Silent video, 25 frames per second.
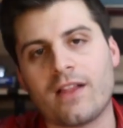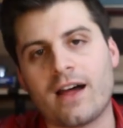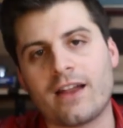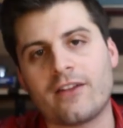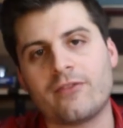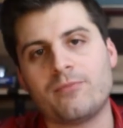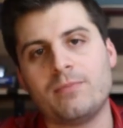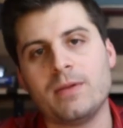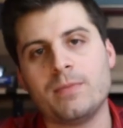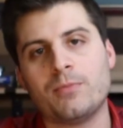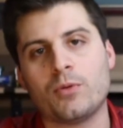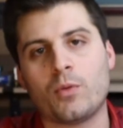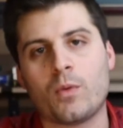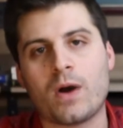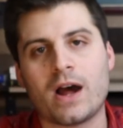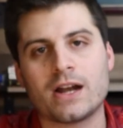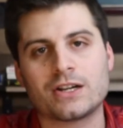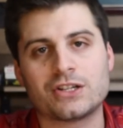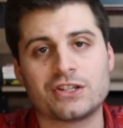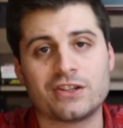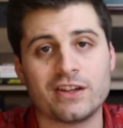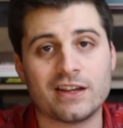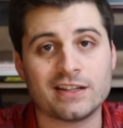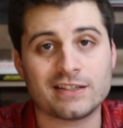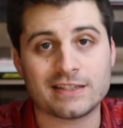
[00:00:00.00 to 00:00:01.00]
lot of people
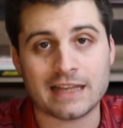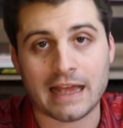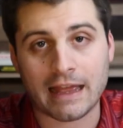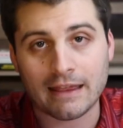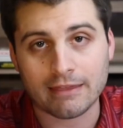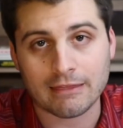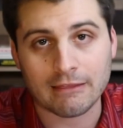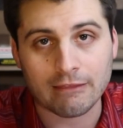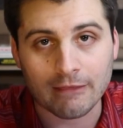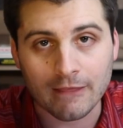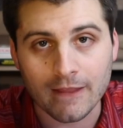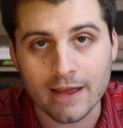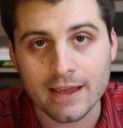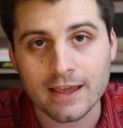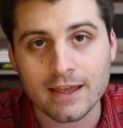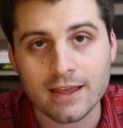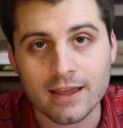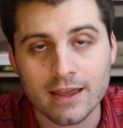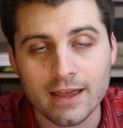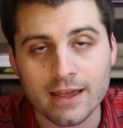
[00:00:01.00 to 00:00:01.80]
watch this and like